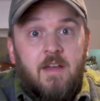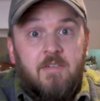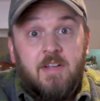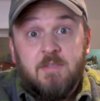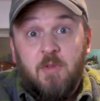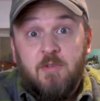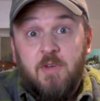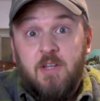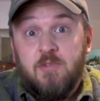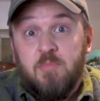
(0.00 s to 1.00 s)
I've got some other
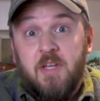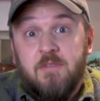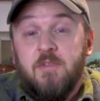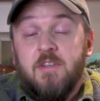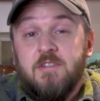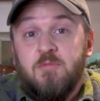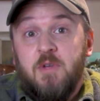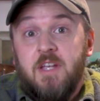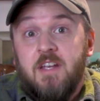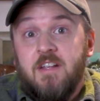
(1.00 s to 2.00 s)
videos planned for this
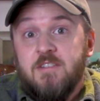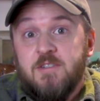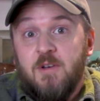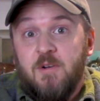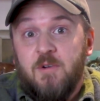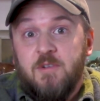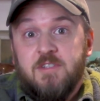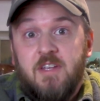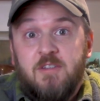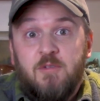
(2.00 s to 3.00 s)
week, so
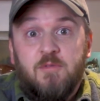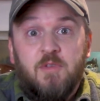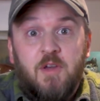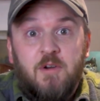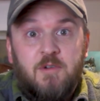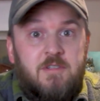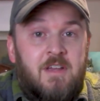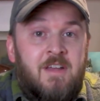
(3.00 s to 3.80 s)
stay tuned for those.